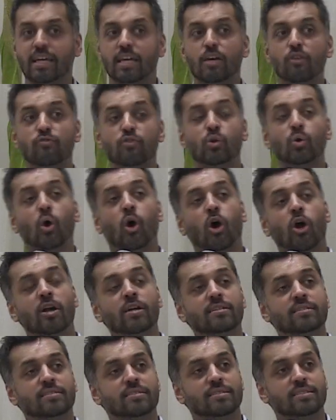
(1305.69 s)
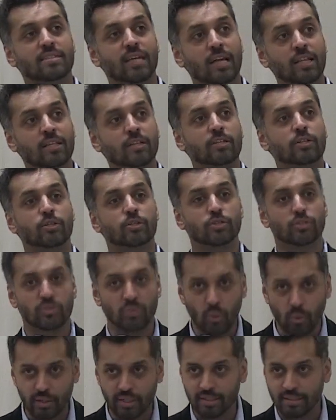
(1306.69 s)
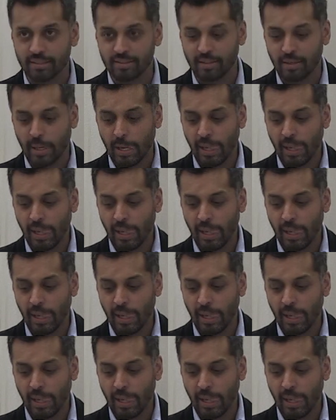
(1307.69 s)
If you aren't telling your story